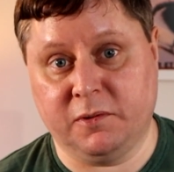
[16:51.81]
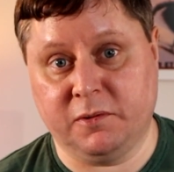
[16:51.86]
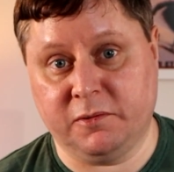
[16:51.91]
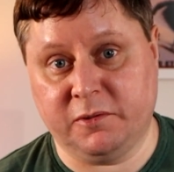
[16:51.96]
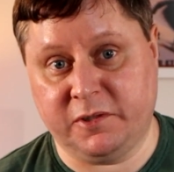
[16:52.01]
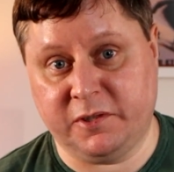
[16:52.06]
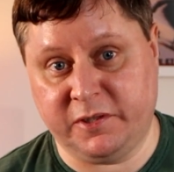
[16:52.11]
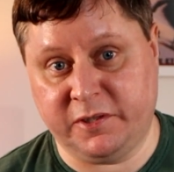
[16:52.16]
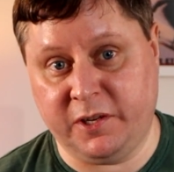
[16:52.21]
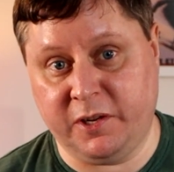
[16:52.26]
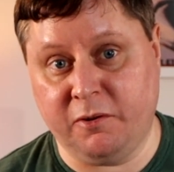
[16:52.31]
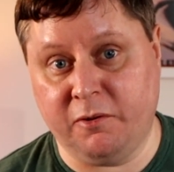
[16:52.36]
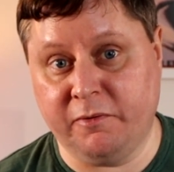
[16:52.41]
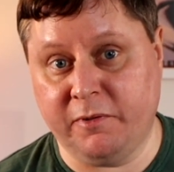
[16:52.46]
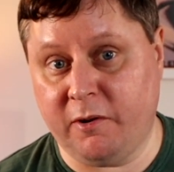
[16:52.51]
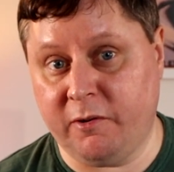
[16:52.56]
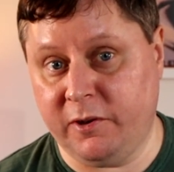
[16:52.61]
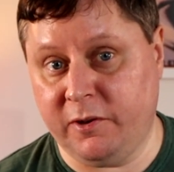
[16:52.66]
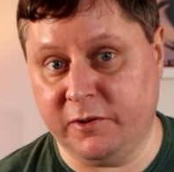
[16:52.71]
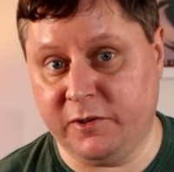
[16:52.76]
Still
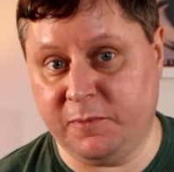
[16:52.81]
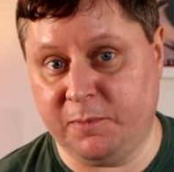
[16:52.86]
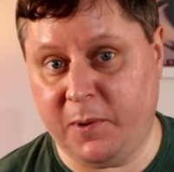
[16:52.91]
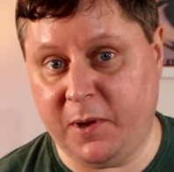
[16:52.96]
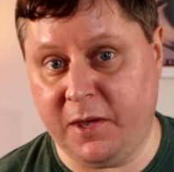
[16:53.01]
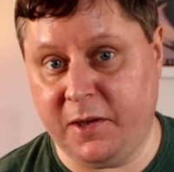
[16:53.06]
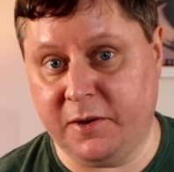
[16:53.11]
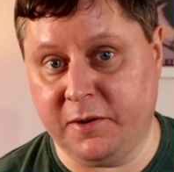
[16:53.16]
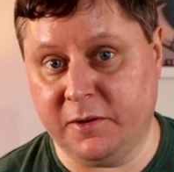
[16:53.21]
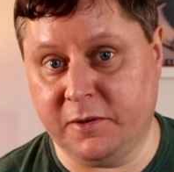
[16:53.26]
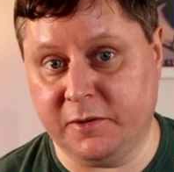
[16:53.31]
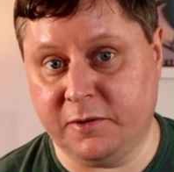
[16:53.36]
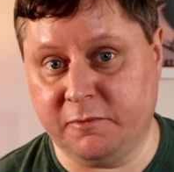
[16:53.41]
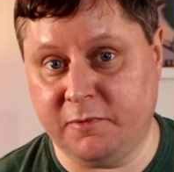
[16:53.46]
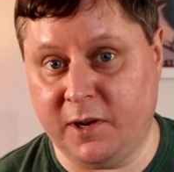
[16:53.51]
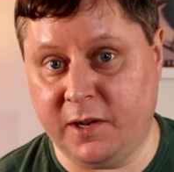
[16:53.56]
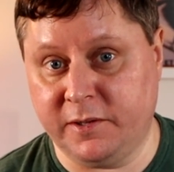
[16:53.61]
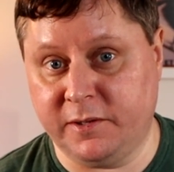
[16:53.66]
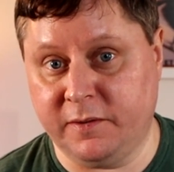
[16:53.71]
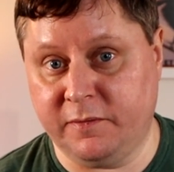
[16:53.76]
very good speakers,
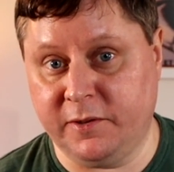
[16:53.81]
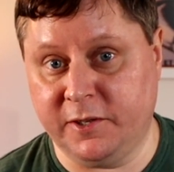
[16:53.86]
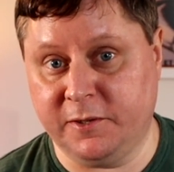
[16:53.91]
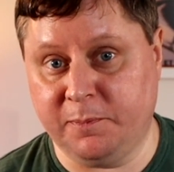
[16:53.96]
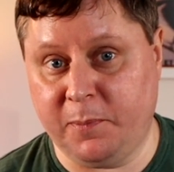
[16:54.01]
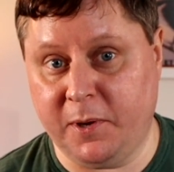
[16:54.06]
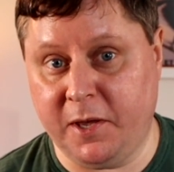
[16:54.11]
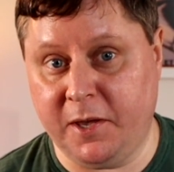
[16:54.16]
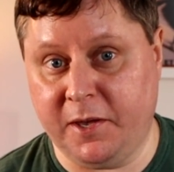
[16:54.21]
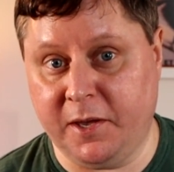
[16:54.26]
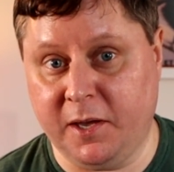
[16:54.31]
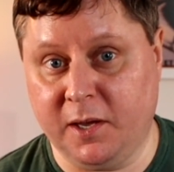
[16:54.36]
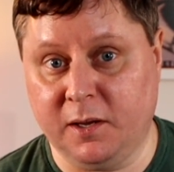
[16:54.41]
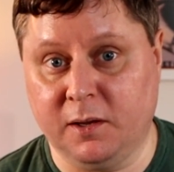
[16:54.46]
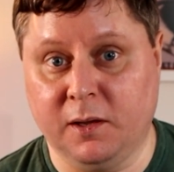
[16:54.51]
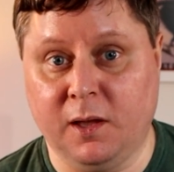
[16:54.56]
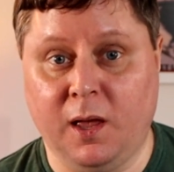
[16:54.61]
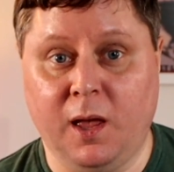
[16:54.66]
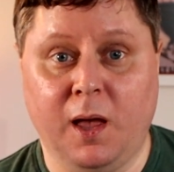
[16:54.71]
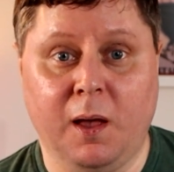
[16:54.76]
relatively
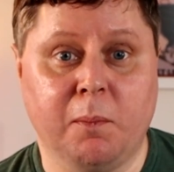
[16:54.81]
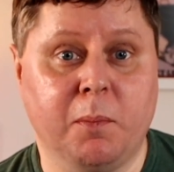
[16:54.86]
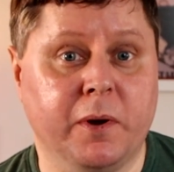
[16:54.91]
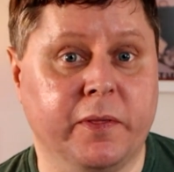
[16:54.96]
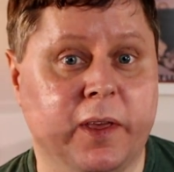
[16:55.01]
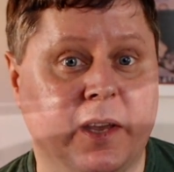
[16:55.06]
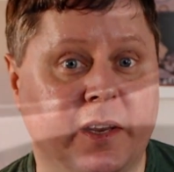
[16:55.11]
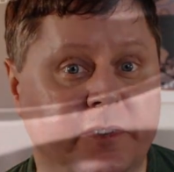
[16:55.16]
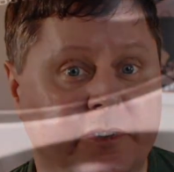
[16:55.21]
speaking, but they